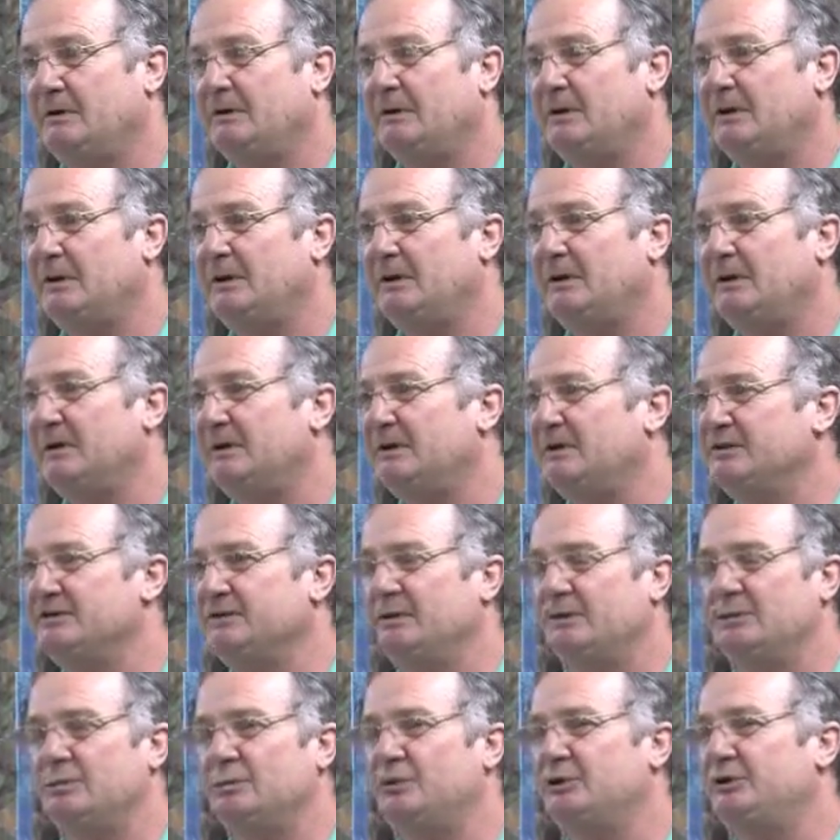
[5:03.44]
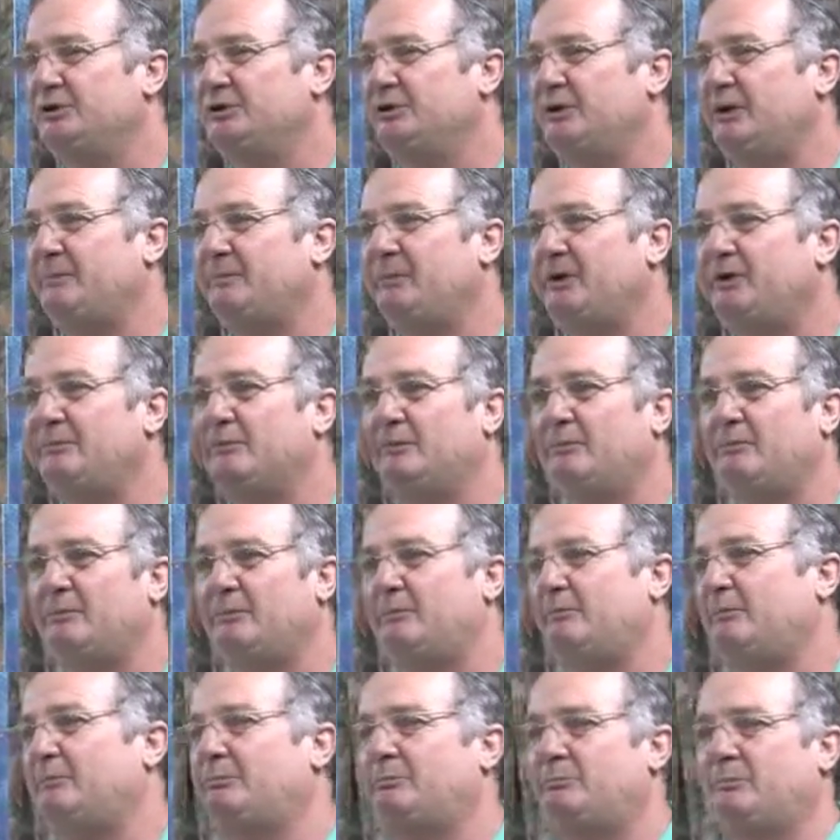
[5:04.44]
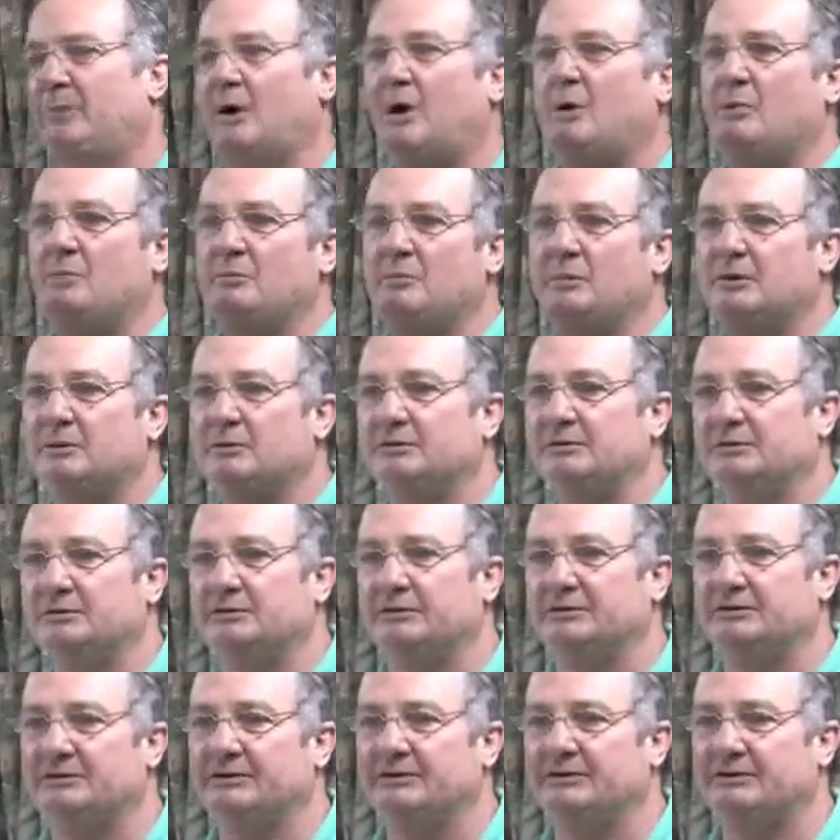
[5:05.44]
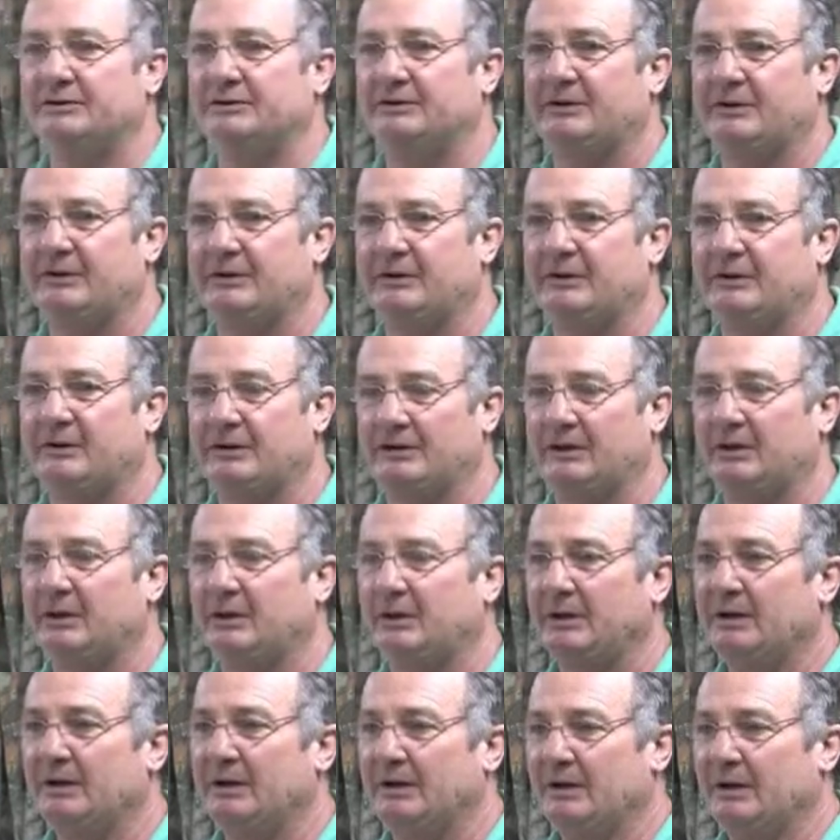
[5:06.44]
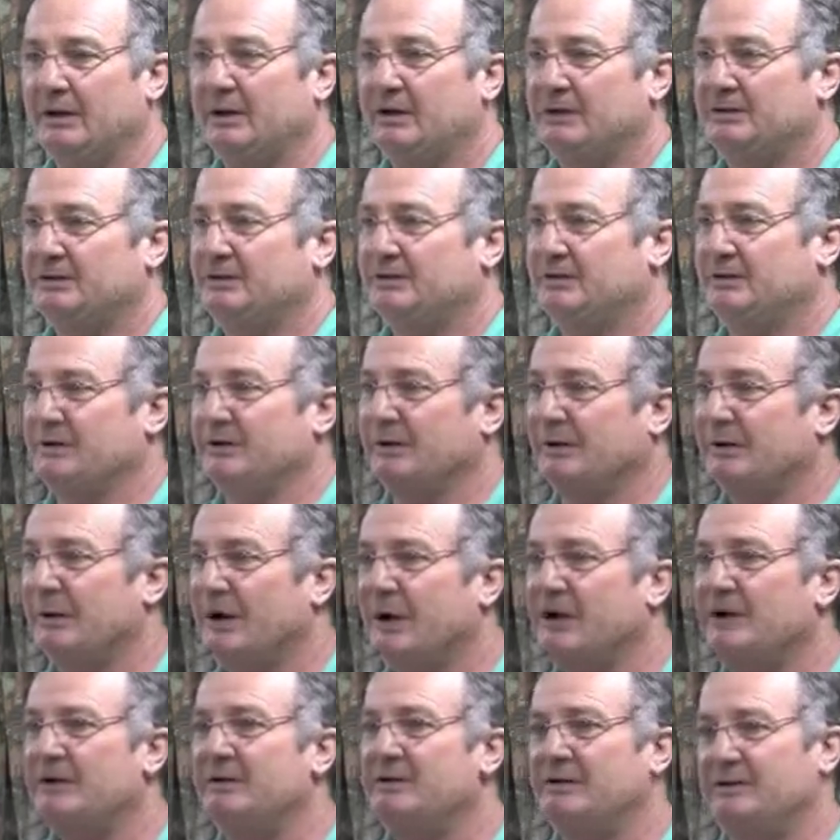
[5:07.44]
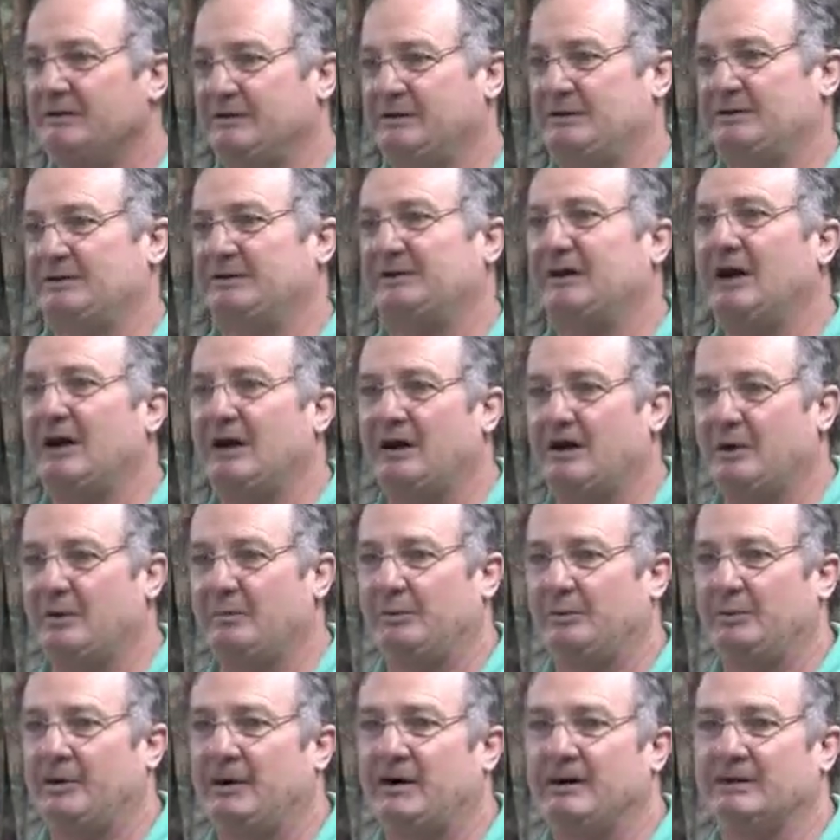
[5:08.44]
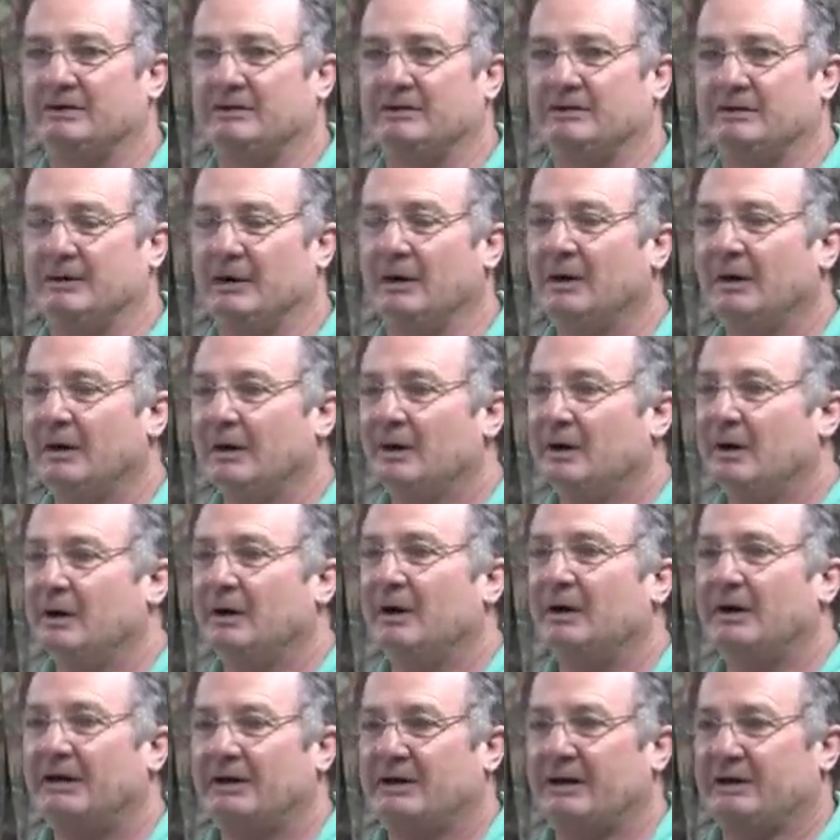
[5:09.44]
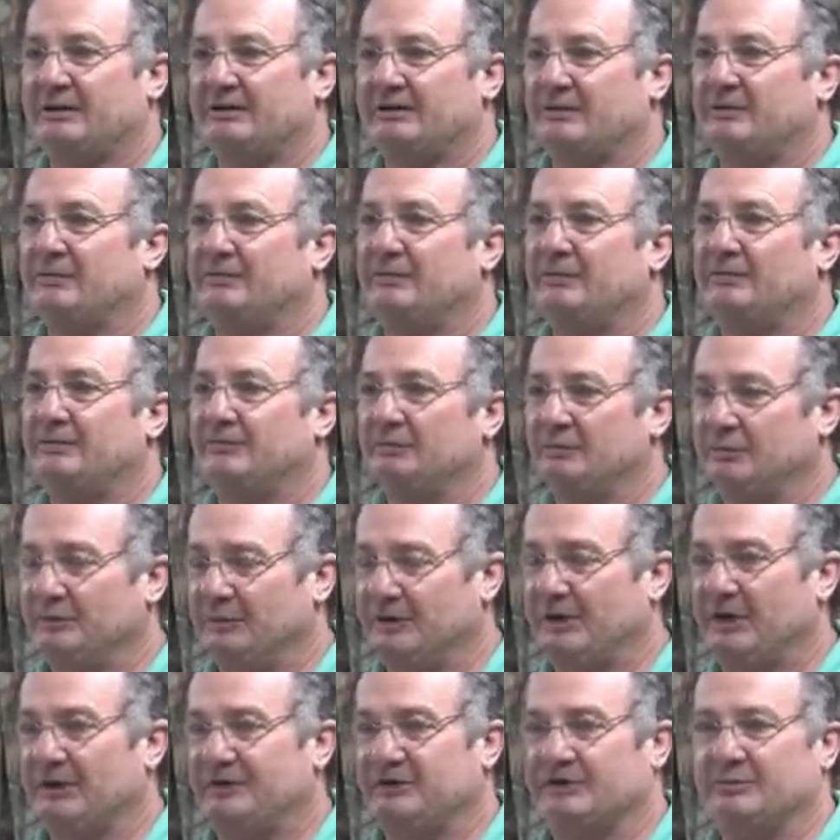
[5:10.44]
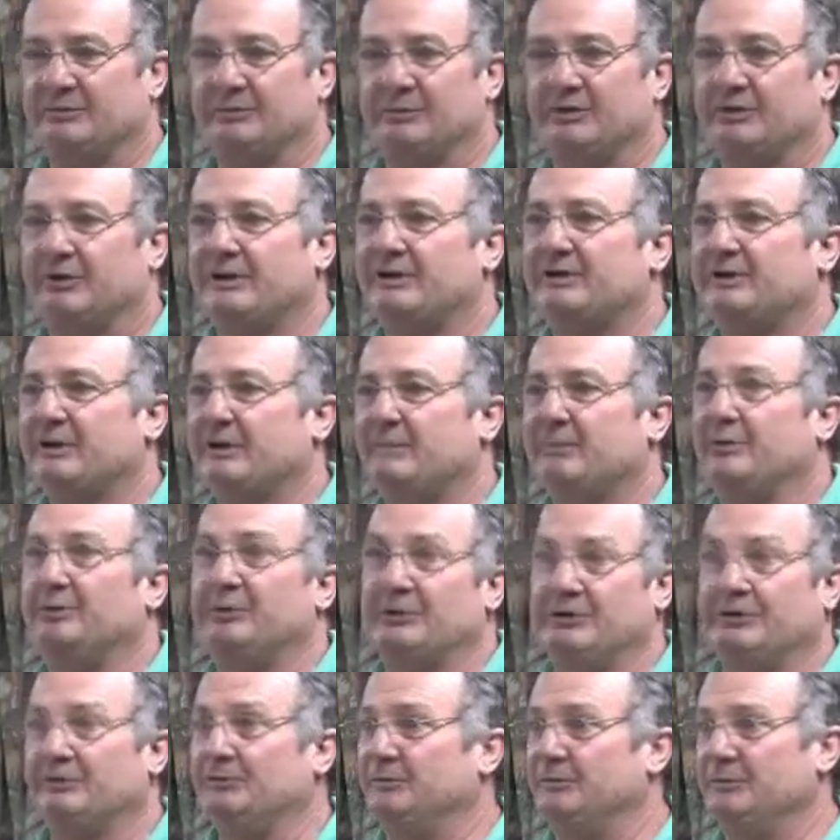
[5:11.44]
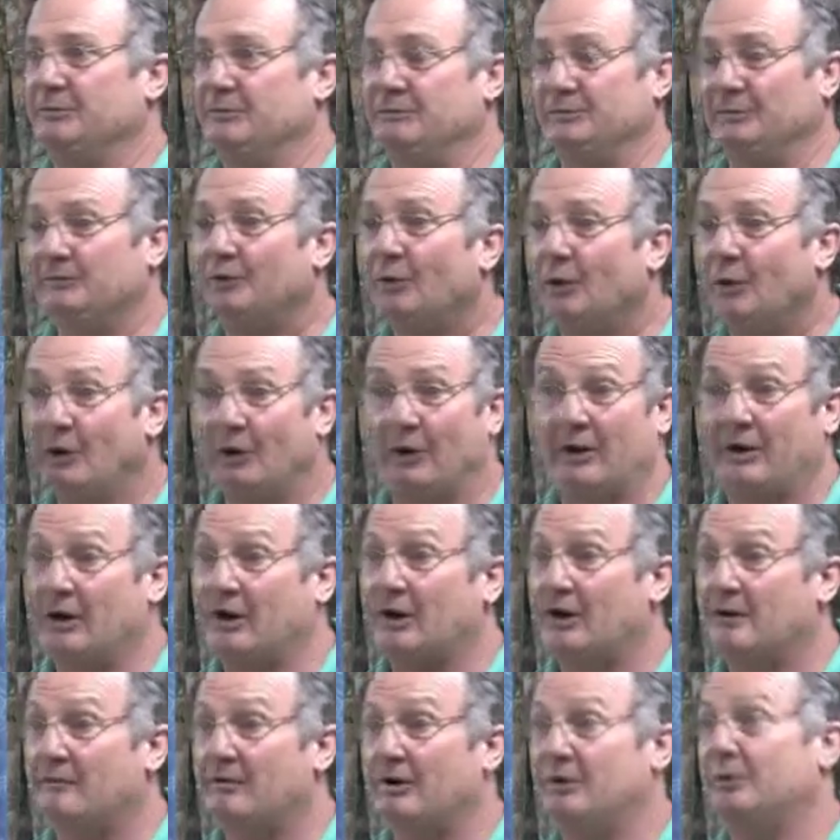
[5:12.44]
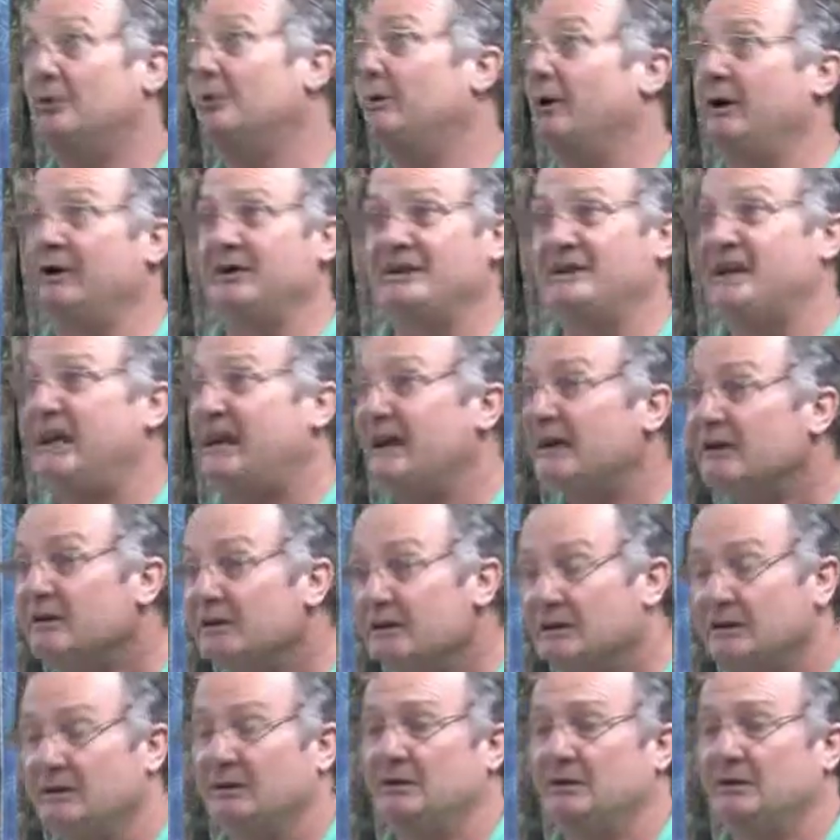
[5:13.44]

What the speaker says: Okay, it's not wood chipping for pulp mills and all this sort of thing. It's just a low scale operation. I cut some trees up which have fallen over or are dead,